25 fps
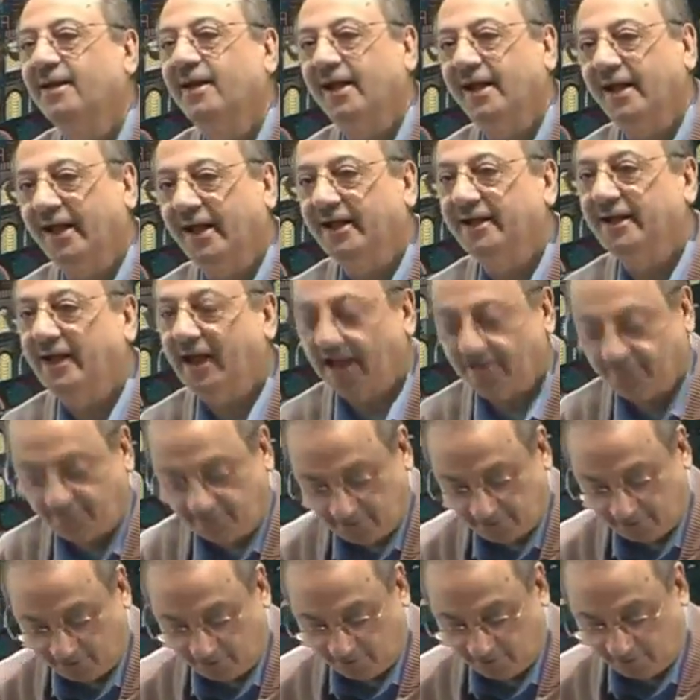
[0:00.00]
And I
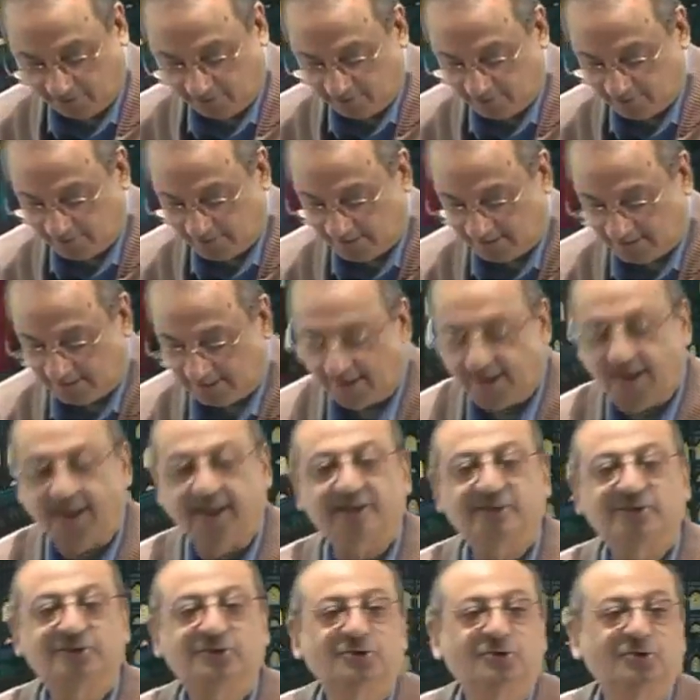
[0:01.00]
will go ila
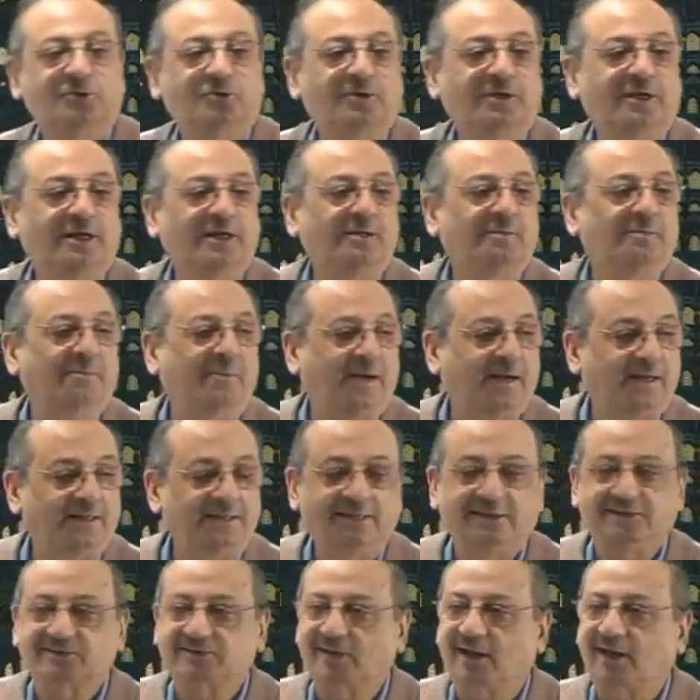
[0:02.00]
suki
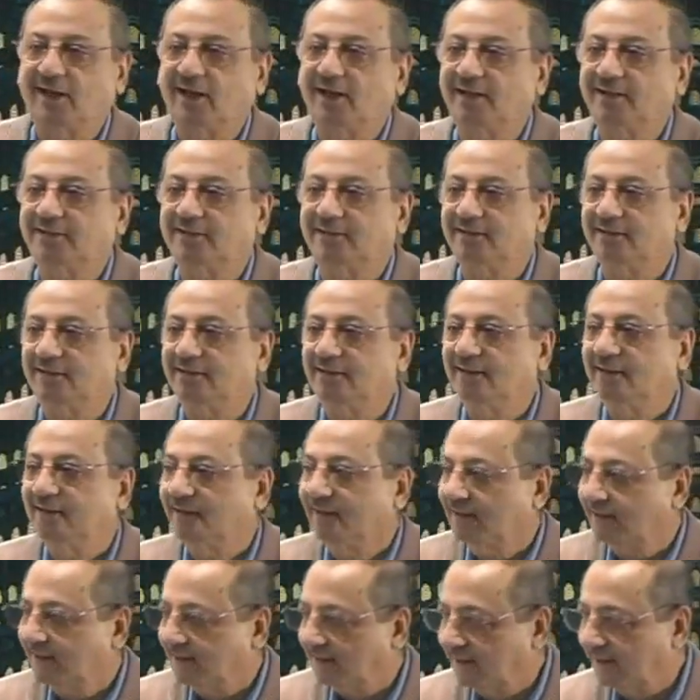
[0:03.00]
ba'da salati.
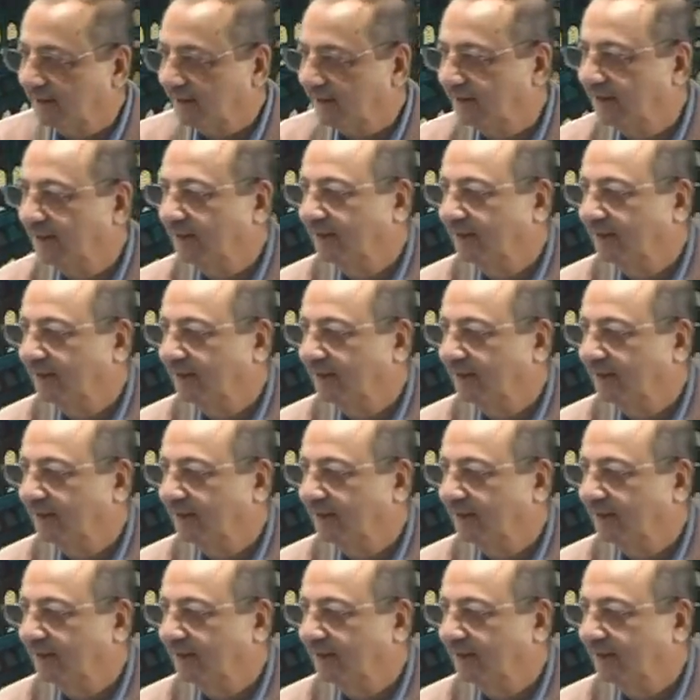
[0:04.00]
Huh?